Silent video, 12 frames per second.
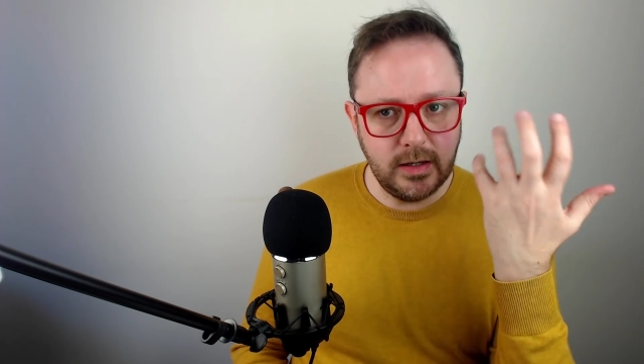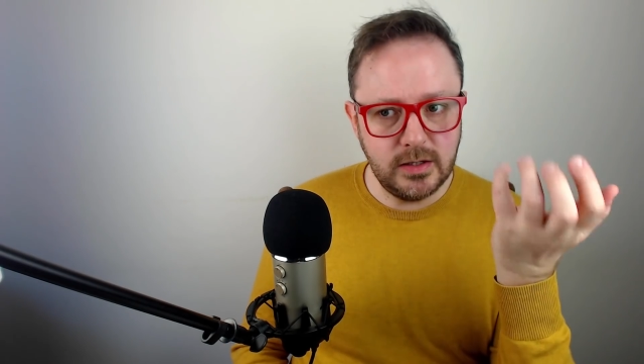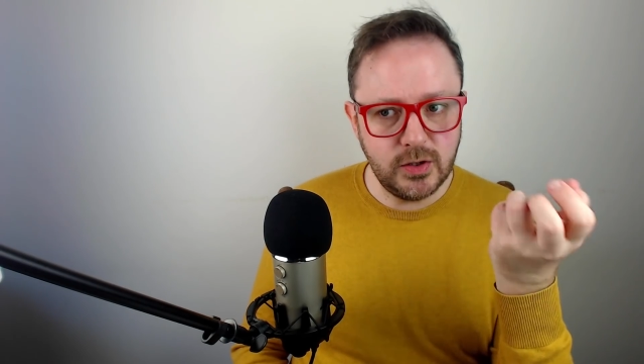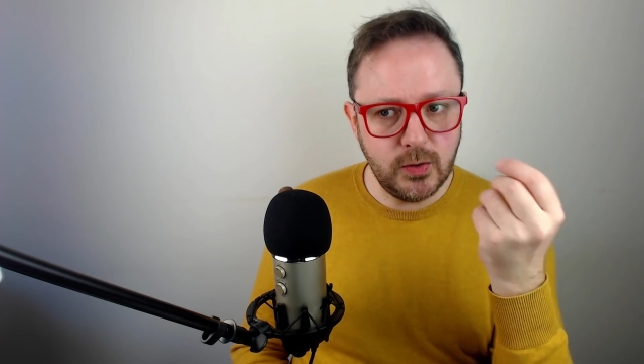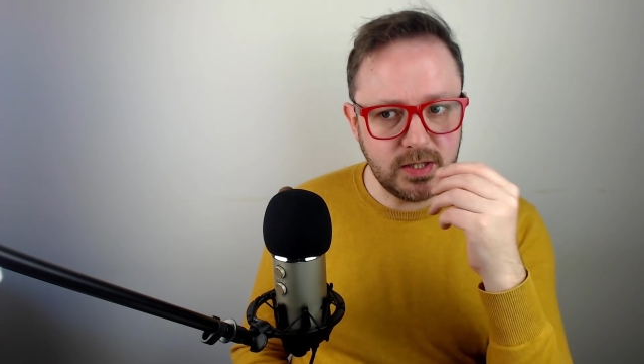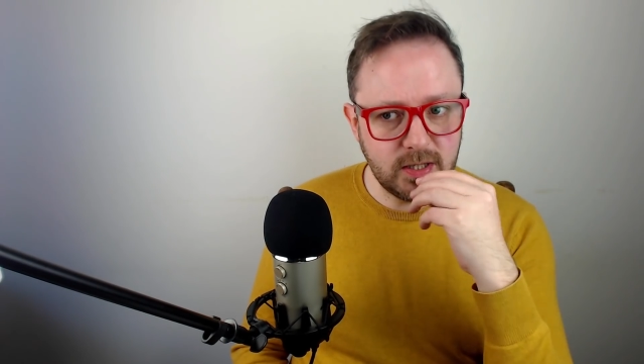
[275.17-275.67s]
And
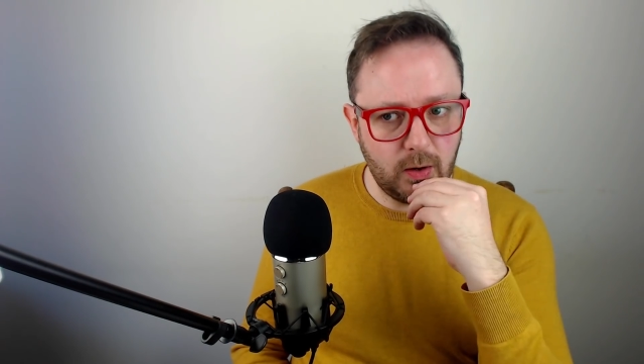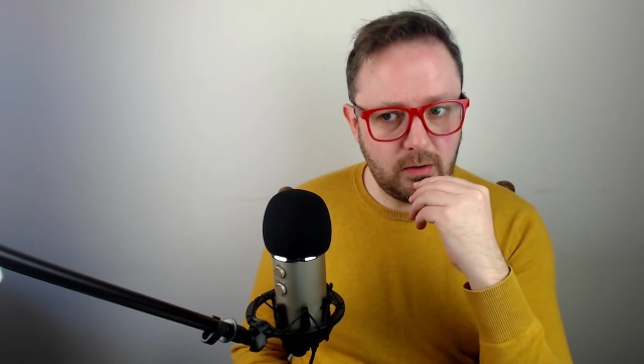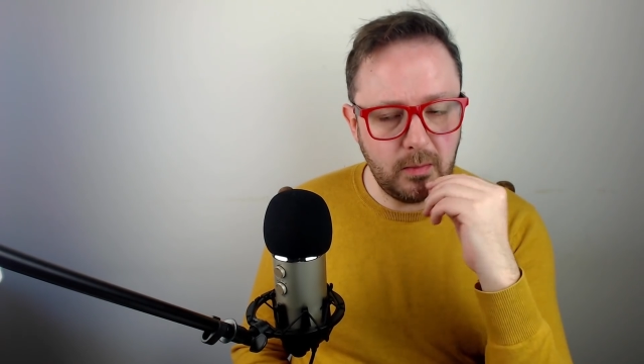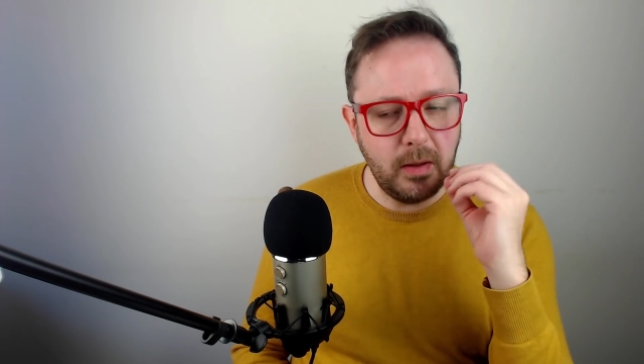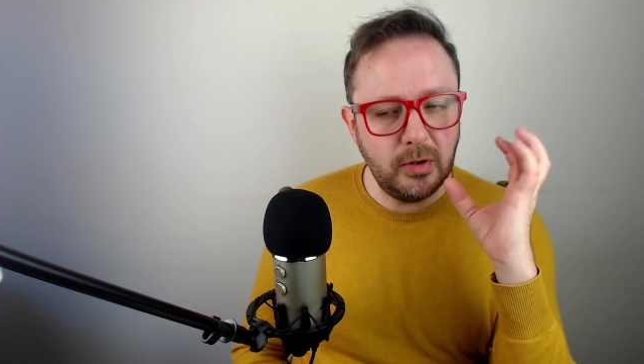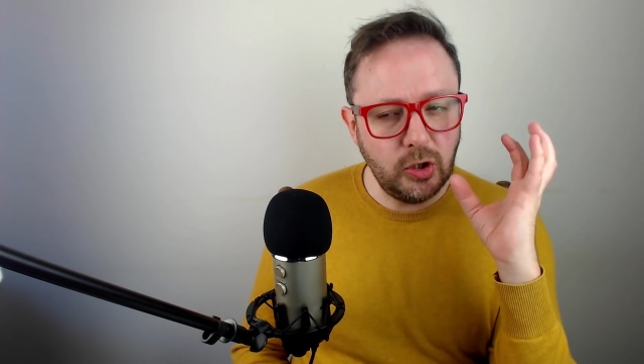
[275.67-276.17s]
in doing so,
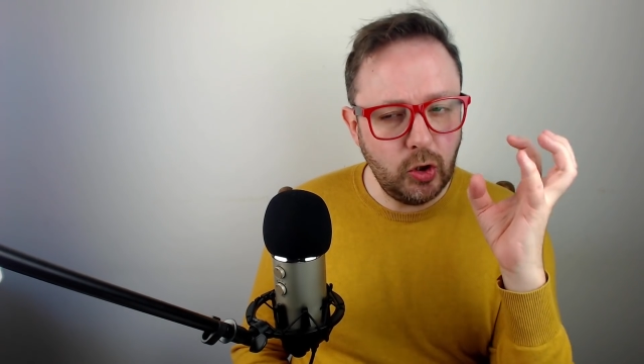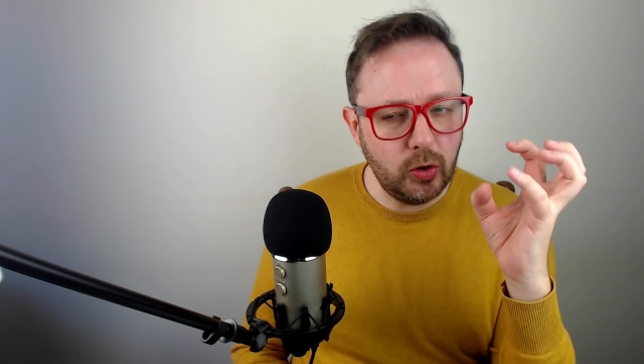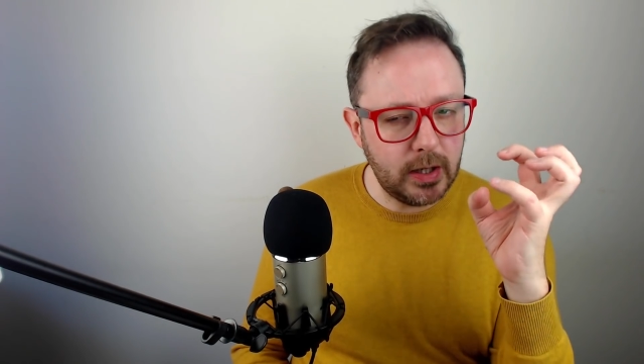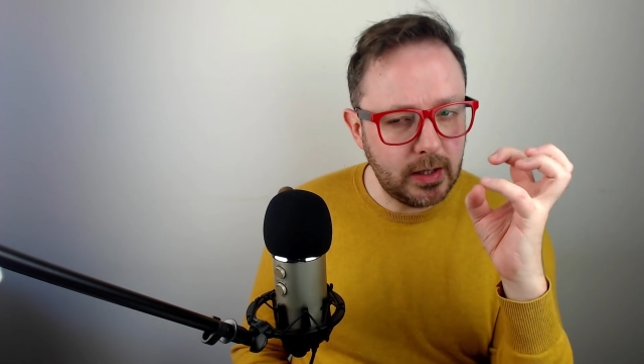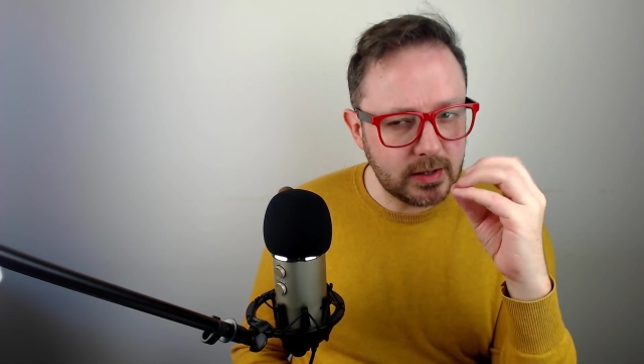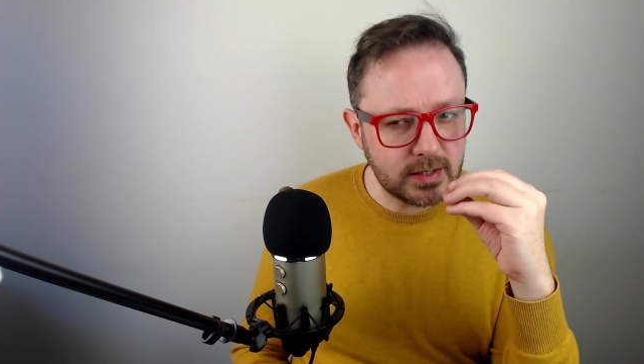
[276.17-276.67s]
I remember
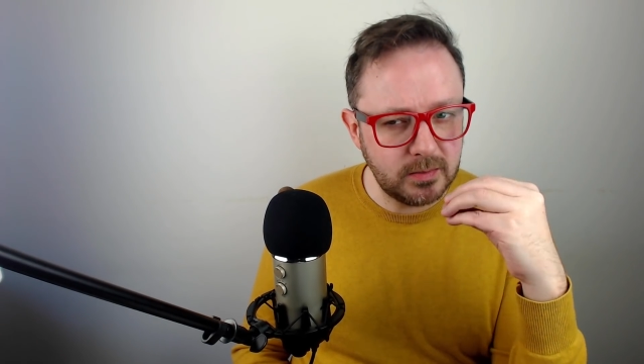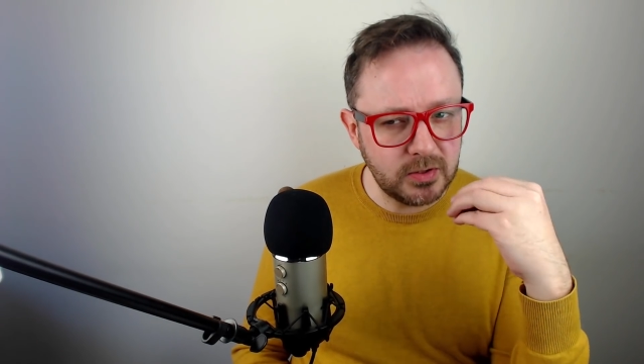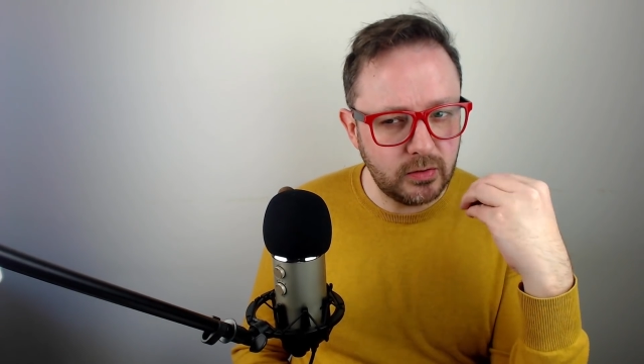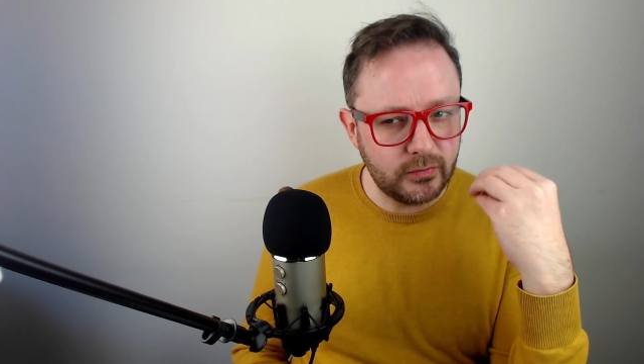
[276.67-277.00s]
looking at some